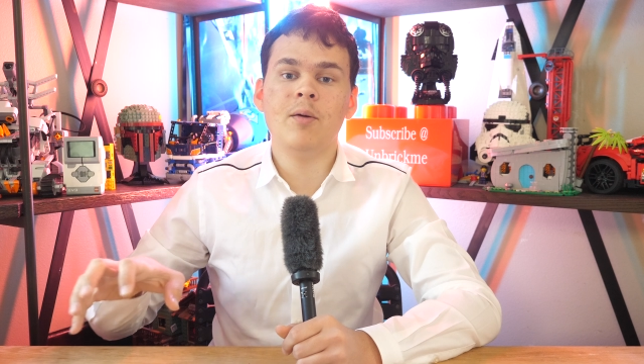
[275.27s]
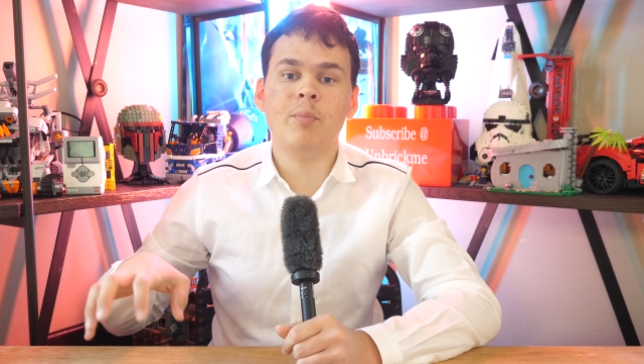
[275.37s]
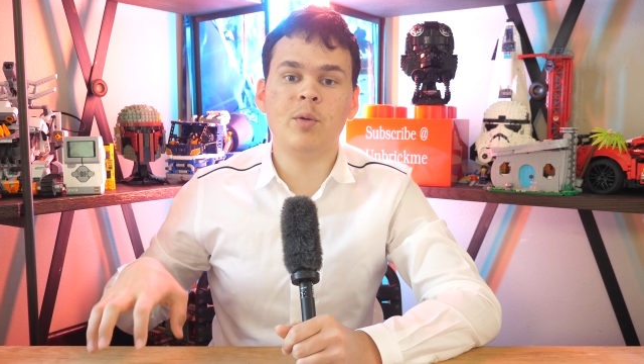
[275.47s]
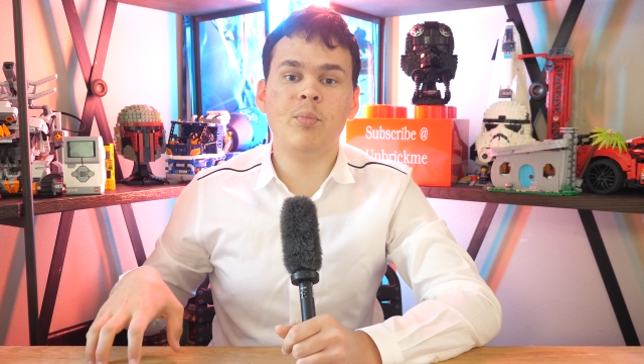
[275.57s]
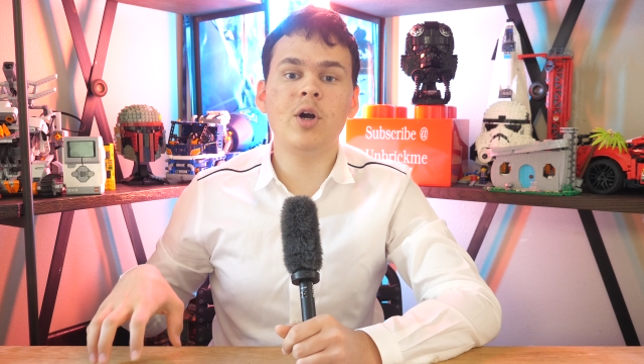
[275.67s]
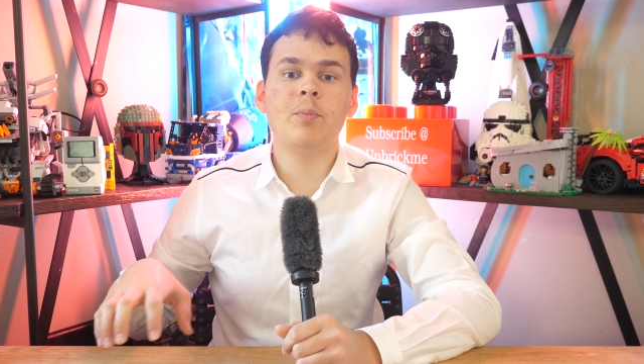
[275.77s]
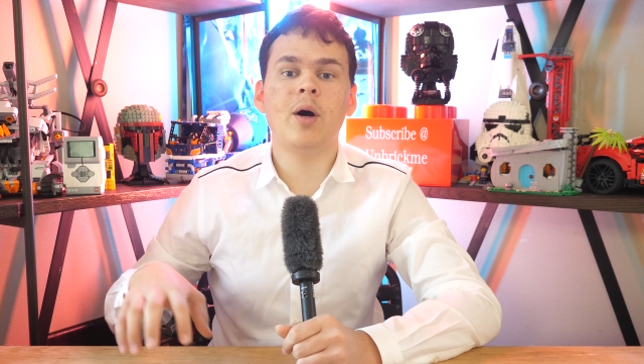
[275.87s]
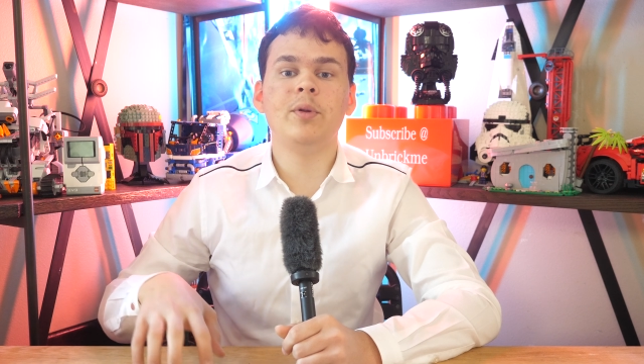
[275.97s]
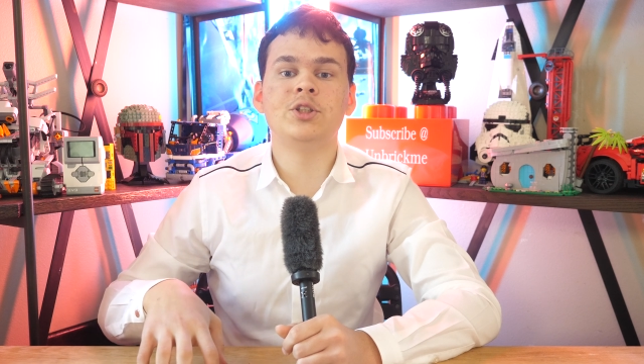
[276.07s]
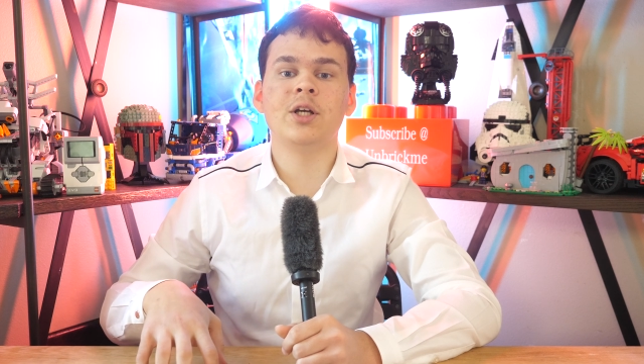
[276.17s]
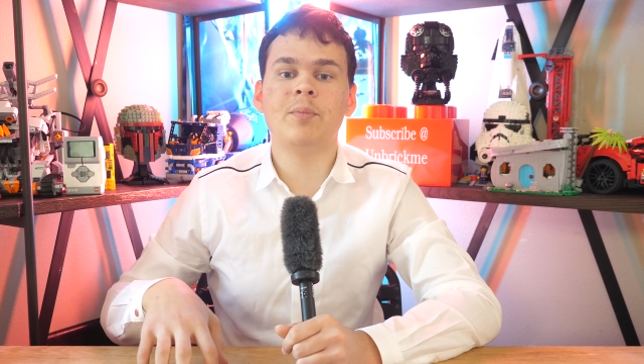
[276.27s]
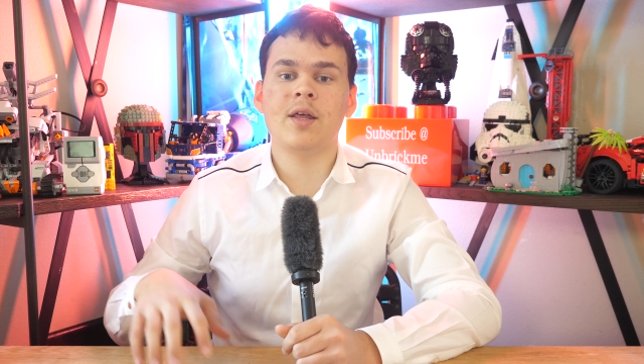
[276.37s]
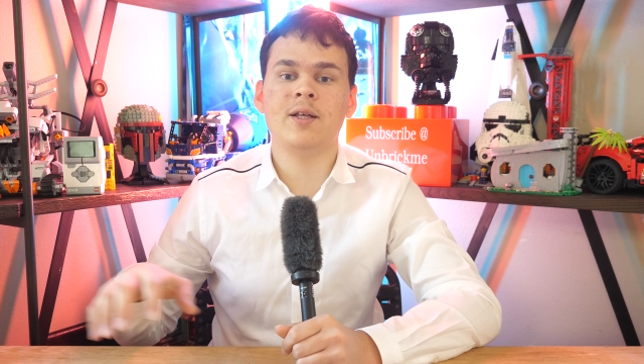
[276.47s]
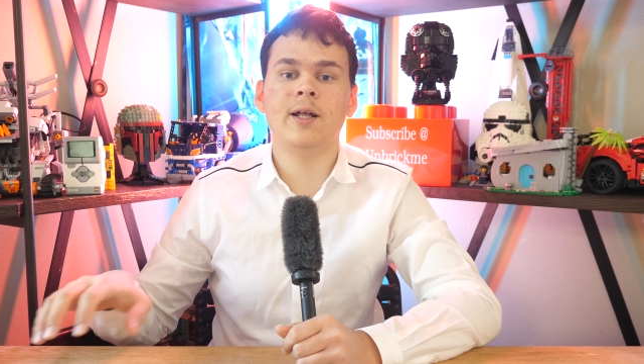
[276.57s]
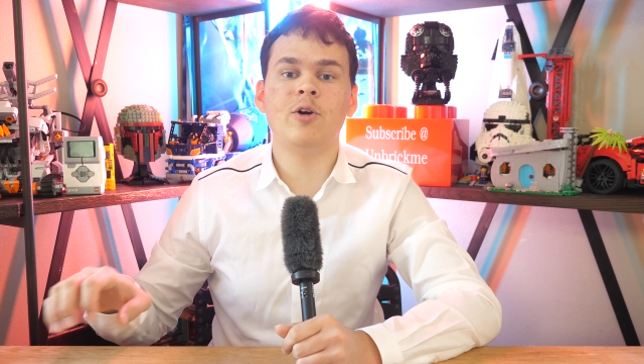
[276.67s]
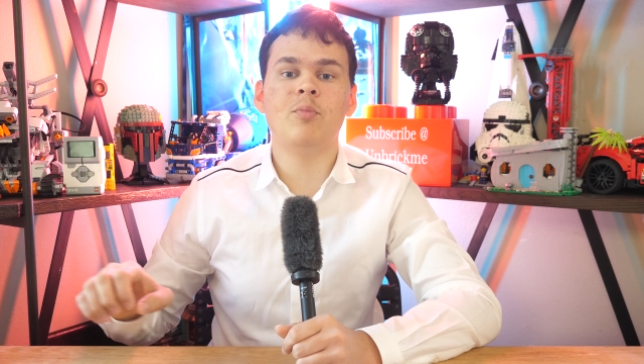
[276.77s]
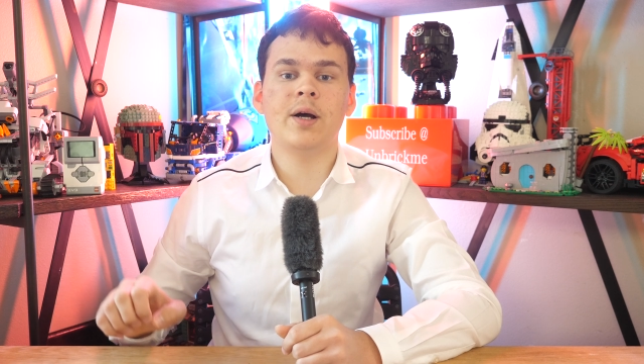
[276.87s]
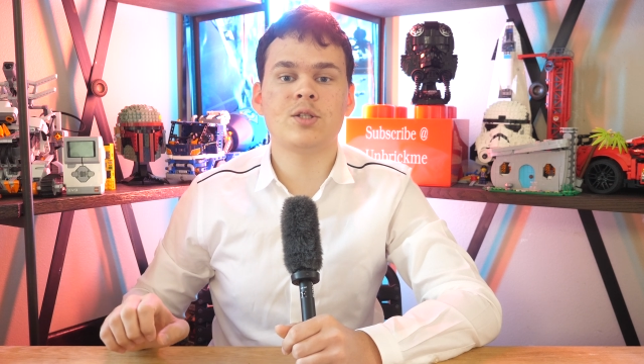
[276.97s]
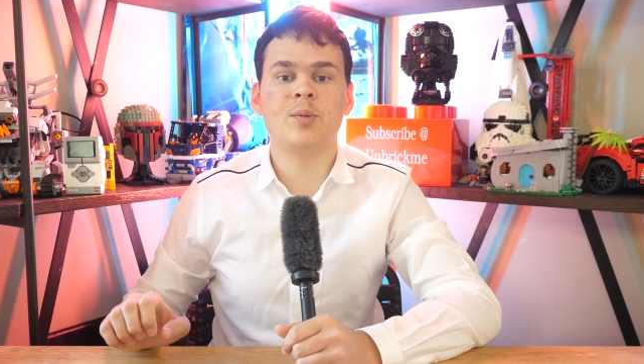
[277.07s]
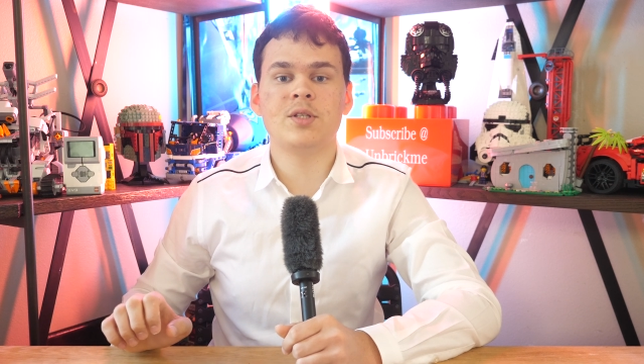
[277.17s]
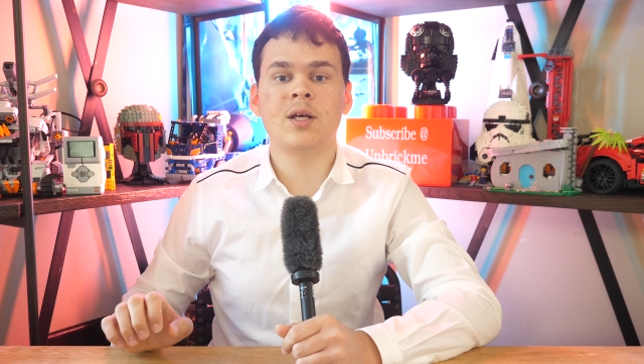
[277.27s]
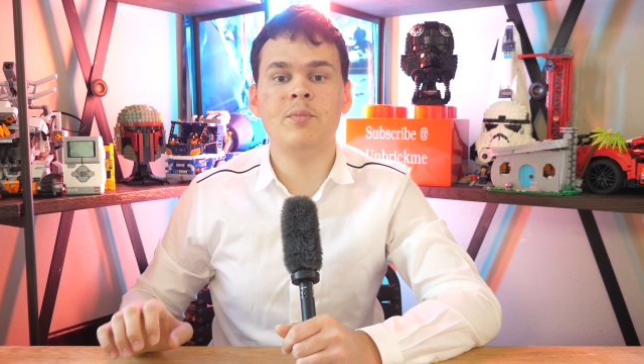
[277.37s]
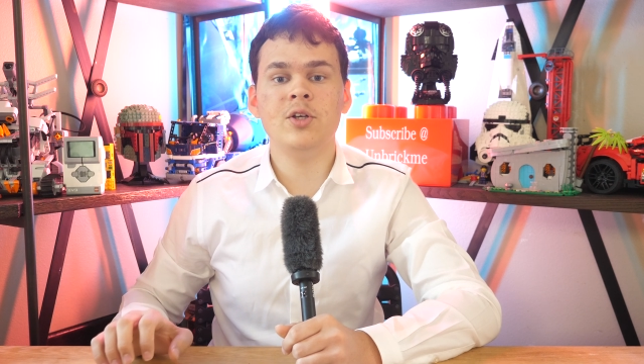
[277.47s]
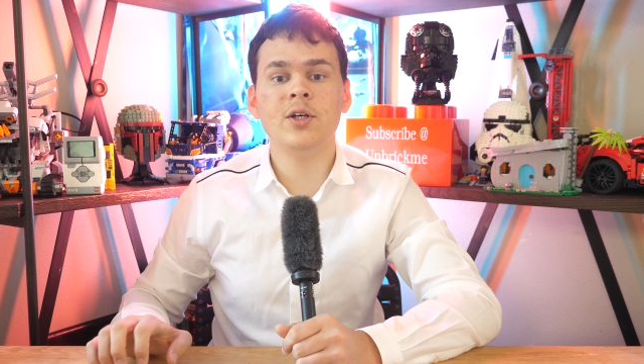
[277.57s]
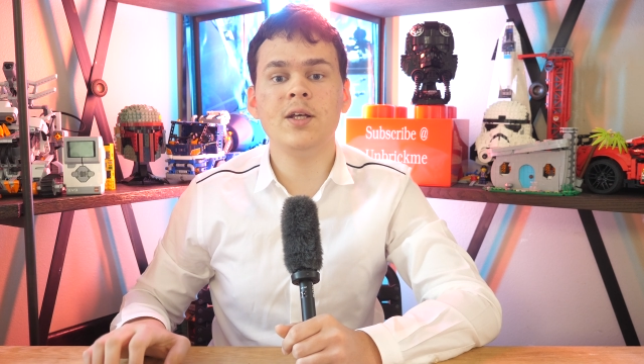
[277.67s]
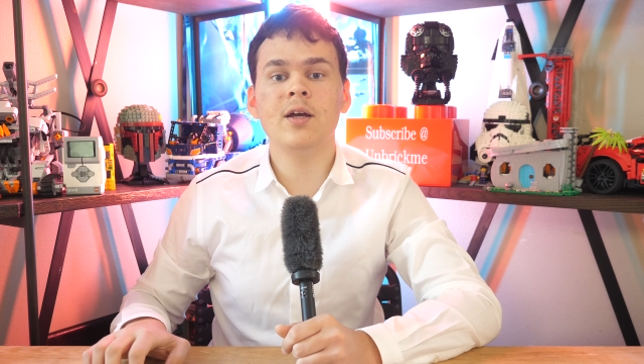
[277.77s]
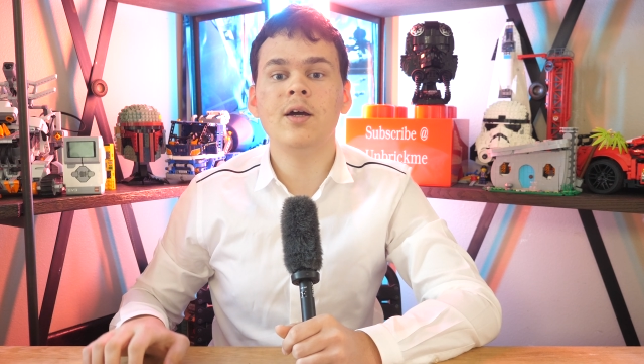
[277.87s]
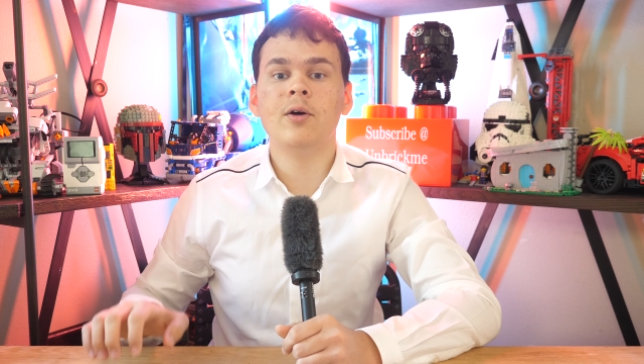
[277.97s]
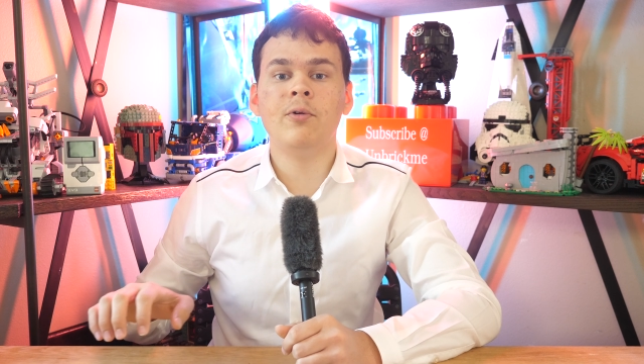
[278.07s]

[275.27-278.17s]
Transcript: but book publishing by the LEGO Mindstorms community